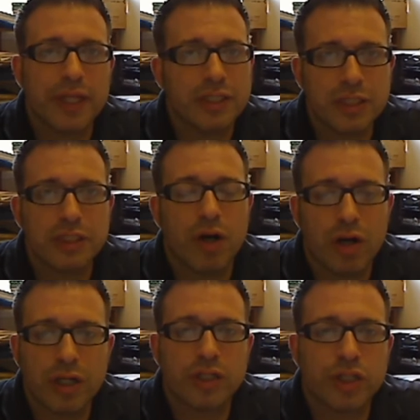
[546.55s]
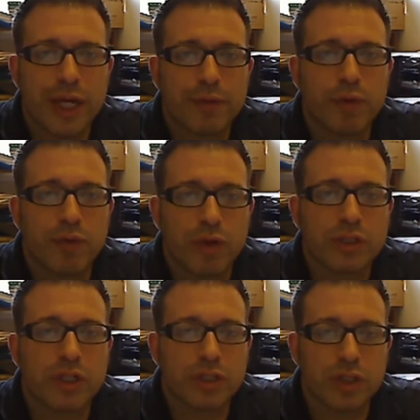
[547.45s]
This is the hardest chapter we've
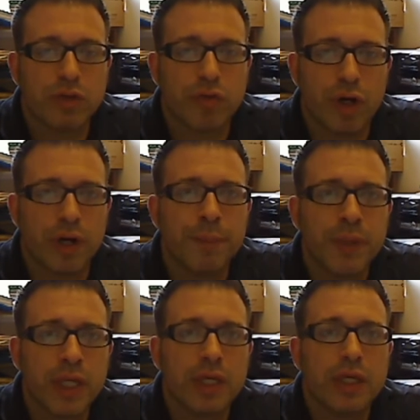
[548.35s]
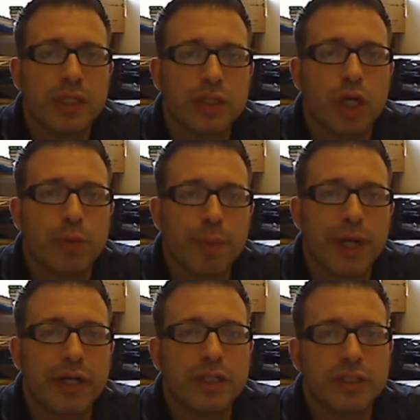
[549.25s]
worked on so far, so
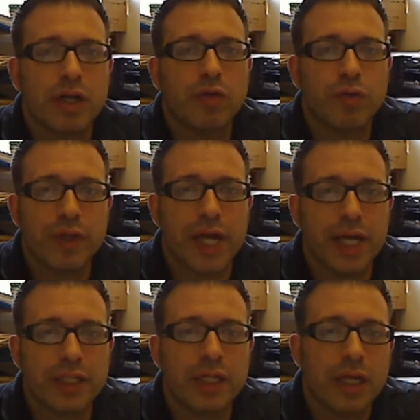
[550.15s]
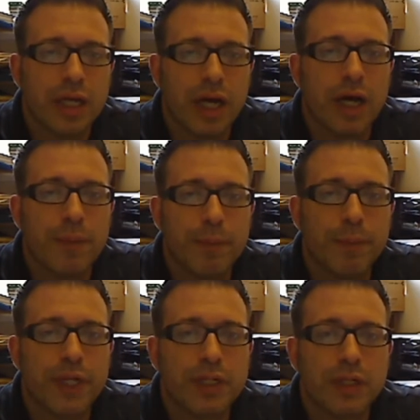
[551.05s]
prepare yourself for that.
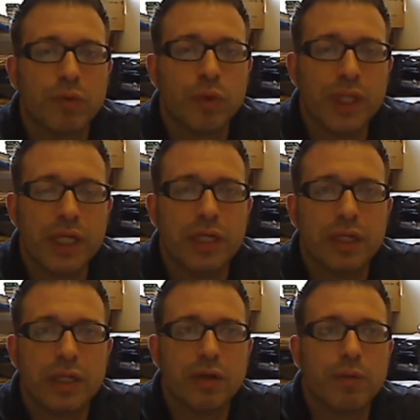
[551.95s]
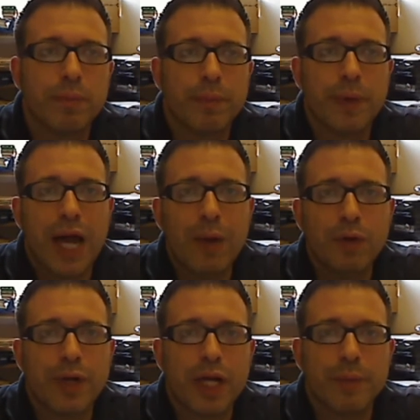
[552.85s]
But really, I
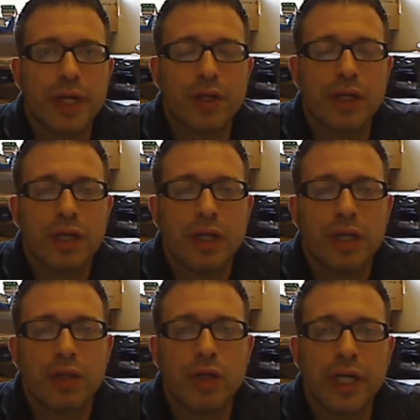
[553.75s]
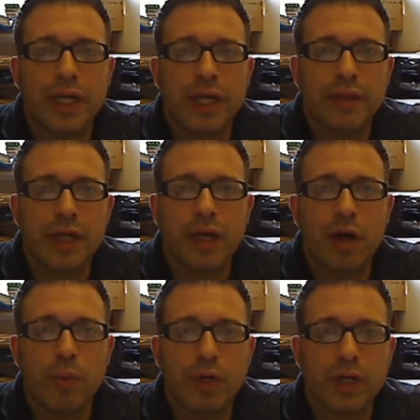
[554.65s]
would recommend looking at the
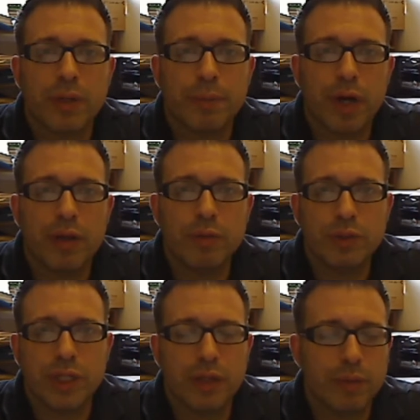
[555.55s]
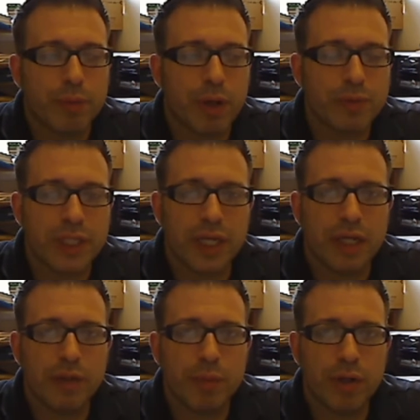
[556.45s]
homework problems, the problems at the
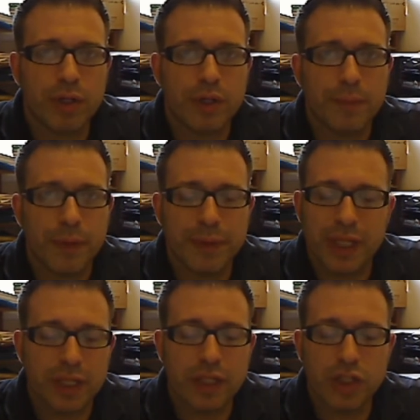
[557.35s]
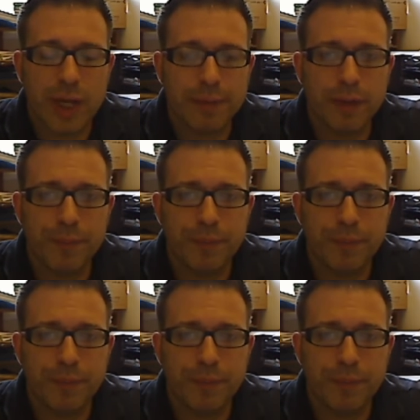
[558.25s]
end of the book, the end of the chapter.